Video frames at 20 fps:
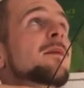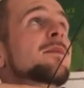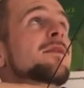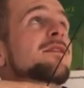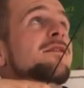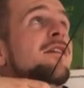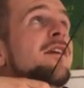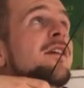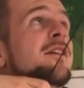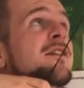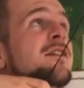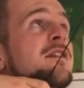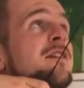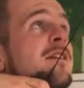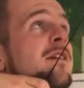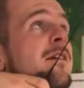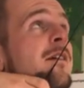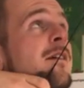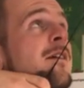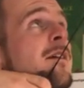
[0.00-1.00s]
up to scratch,
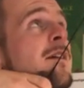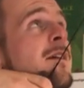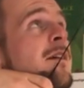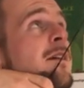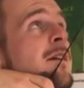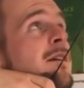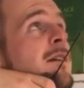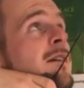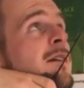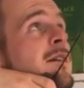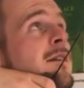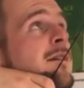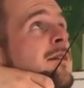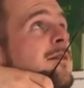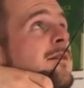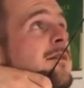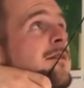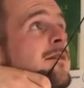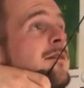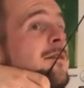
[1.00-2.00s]

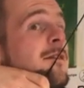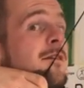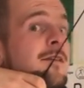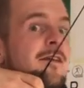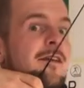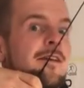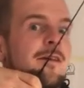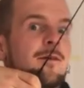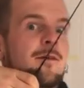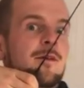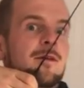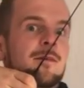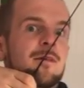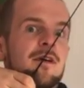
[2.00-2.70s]
continuing